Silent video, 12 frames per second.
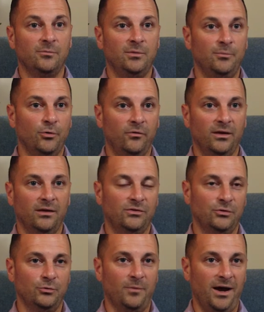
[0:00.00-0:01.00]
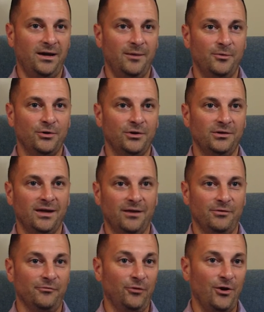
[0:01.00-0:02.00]
going to be moving into my neighborhood, kind
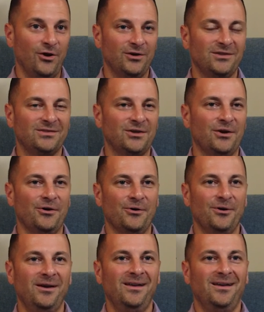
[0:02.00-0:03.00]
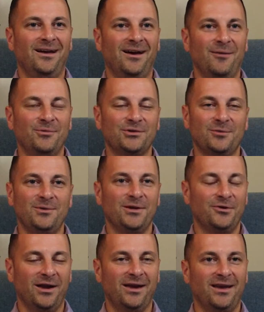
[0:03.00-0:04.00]
of in Florida, so there's going to be
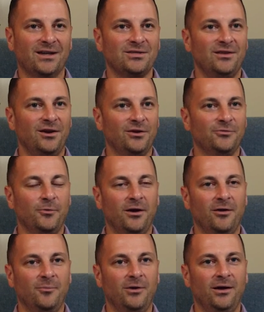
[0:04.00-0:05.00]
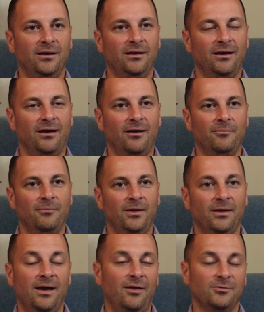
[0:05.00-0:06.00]
a great connection there as well. But yeah,
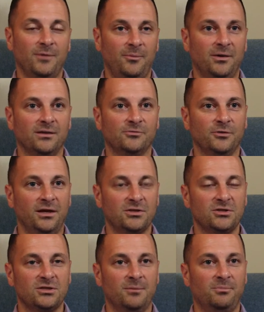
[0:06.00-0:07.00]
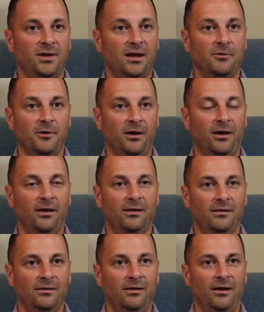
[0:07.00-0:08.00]
that was my biggest relationship takeaway,
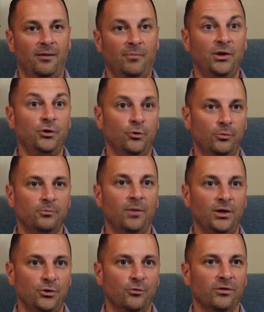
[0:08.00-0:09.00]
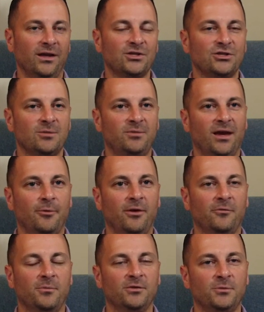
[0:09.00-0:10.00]
my new relationship
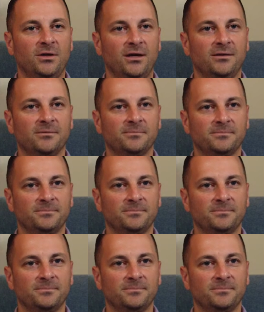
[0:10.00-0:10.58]
takeaway from this weekend.